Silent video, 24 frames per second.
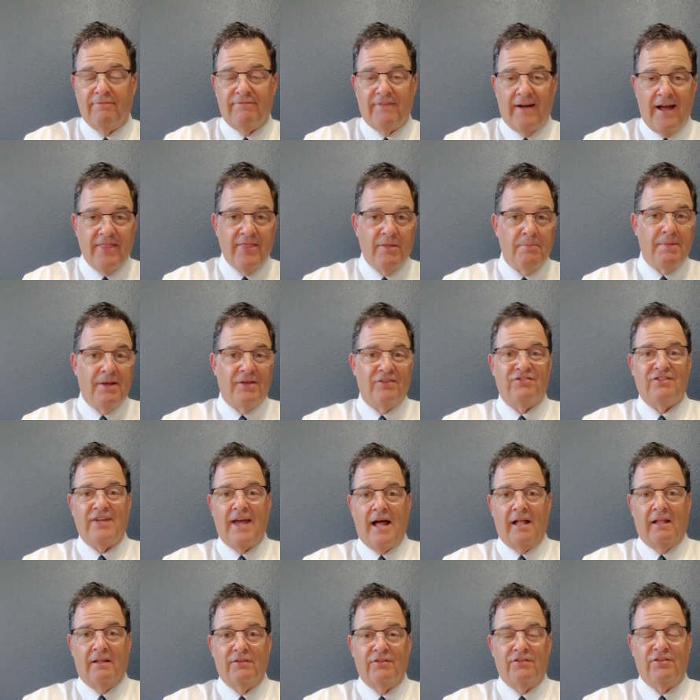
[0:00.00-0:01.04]
Find the best
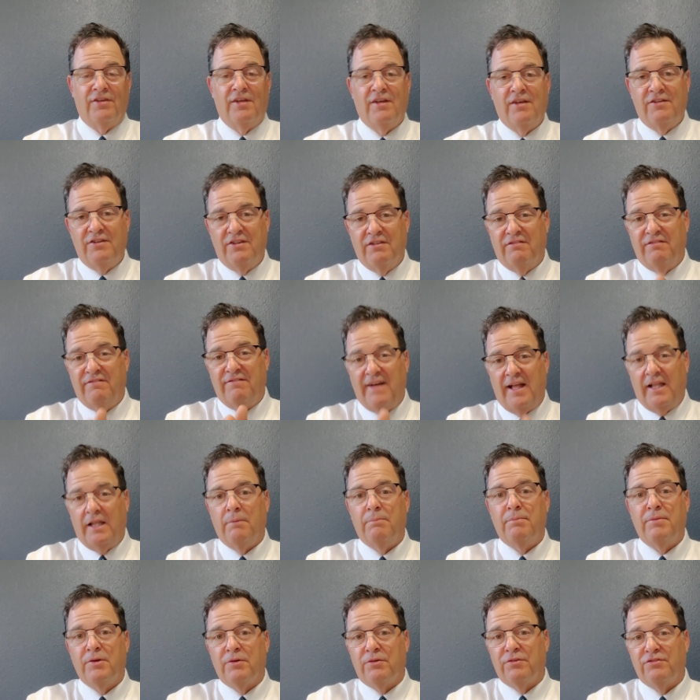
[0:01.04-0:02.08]
talents,
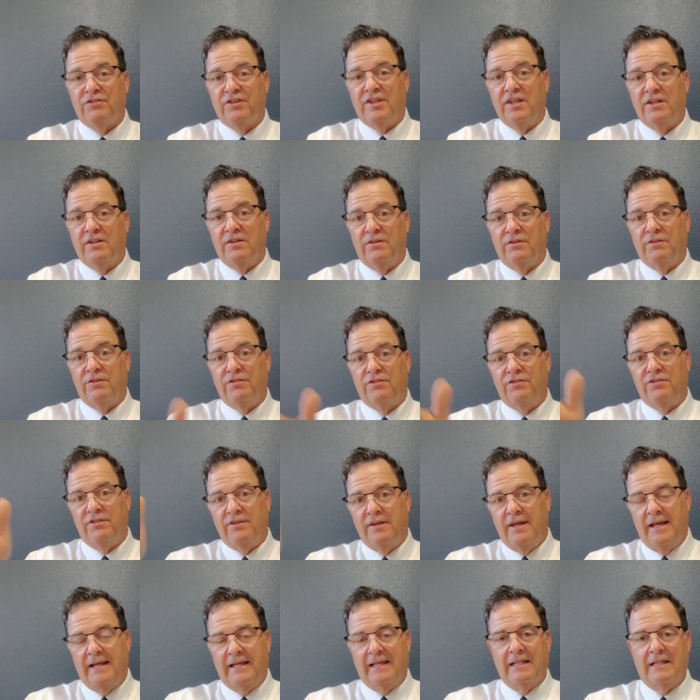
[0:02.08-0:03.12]
develop their skills,
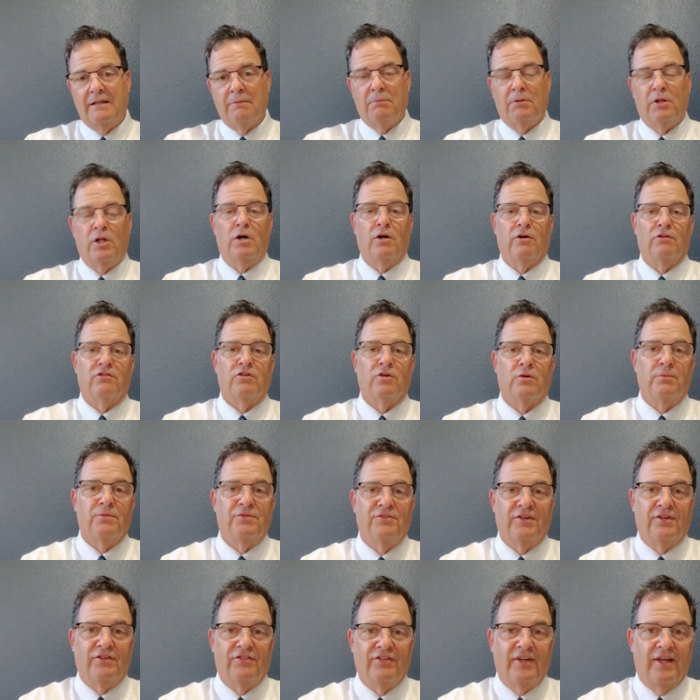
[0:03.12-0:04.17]
and give them long term
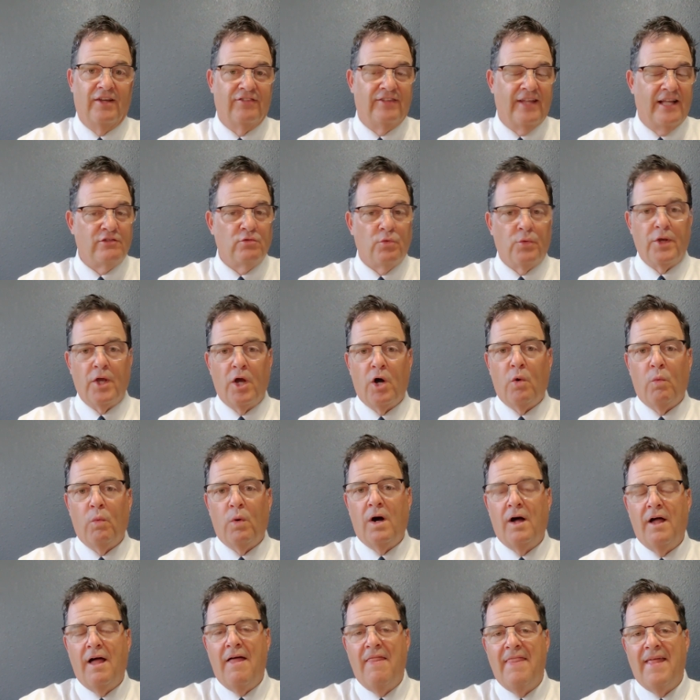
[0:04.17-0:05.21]
success. That's what we all
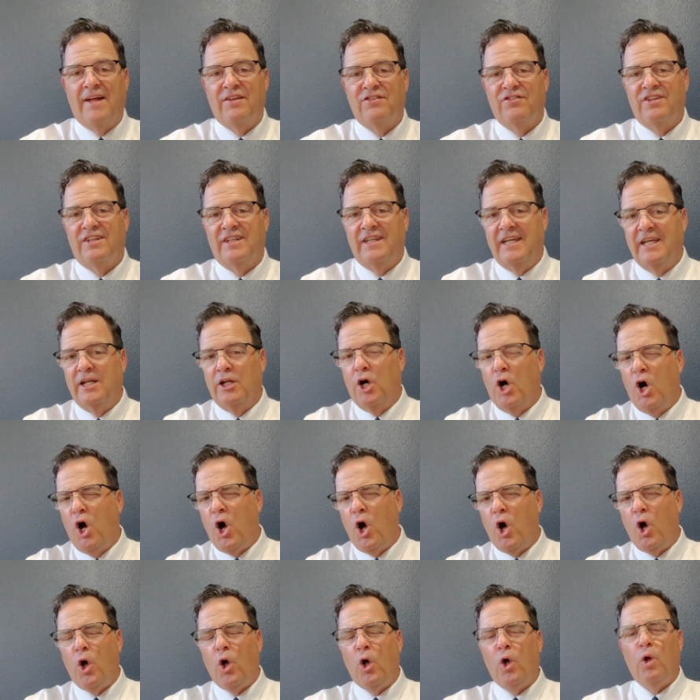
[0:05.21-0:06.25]
want, and that's the key to
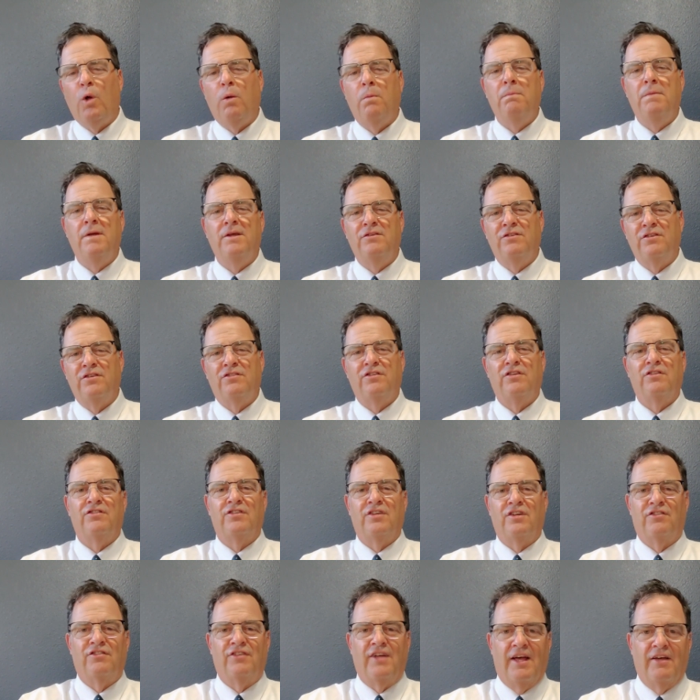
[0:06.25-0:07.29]
all businesses'
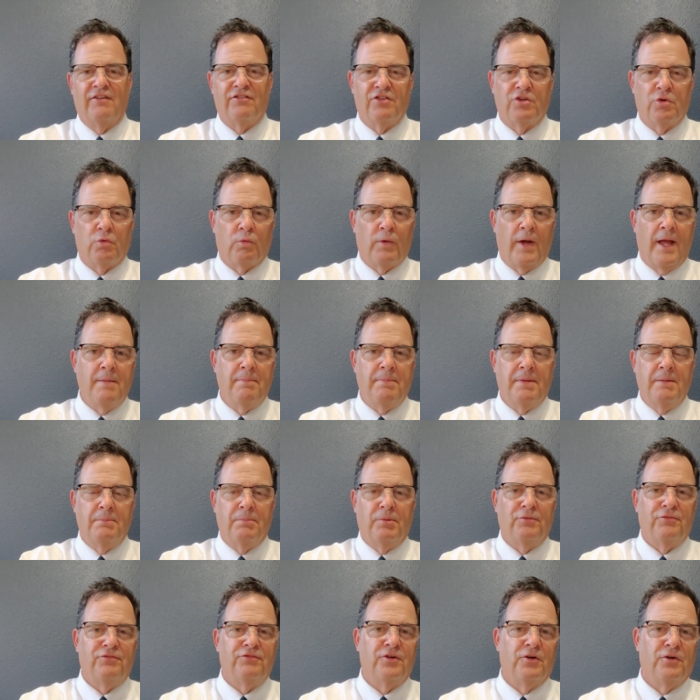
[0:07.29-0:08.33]
success, the right
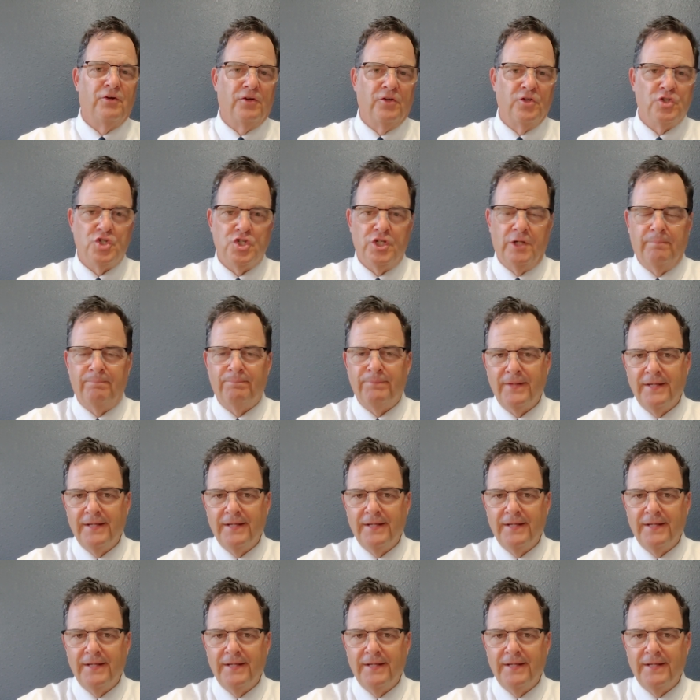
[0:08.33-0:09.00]
people steering your ship.